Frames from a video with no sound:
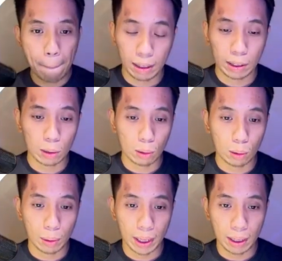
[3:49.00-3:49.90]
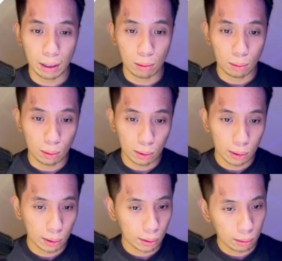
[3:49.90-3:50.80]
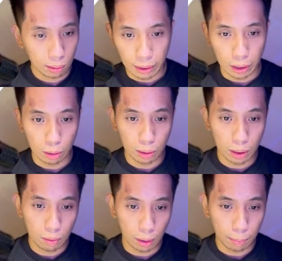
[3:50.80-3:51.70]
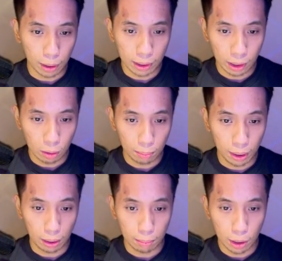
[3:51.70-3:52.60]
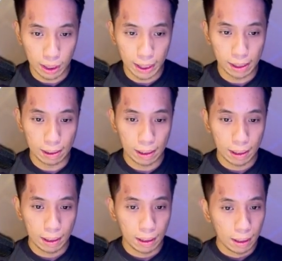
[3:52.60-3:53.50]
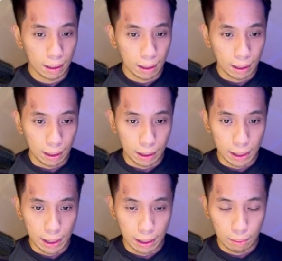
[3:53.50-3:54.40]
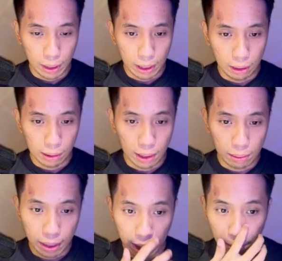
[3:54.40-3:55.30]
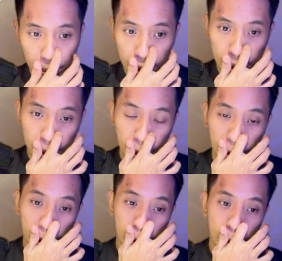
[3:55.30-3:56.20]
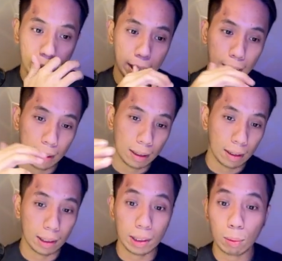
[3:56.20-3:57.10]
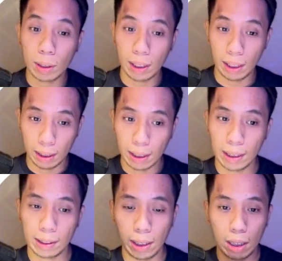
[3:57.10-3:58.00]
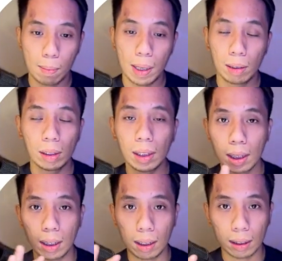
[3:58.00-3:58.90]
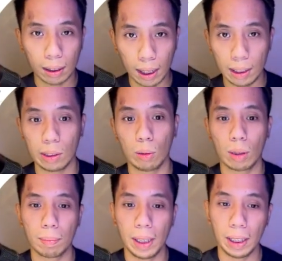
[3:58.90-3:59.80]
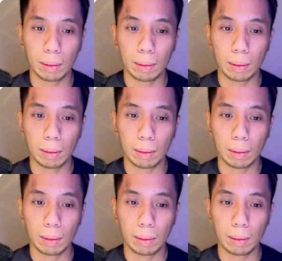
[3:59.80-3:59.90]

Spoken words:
So we're going to use, the 4.0 mini model. And then we're going to use our API. And then this is what's interesting about the Clay's new update,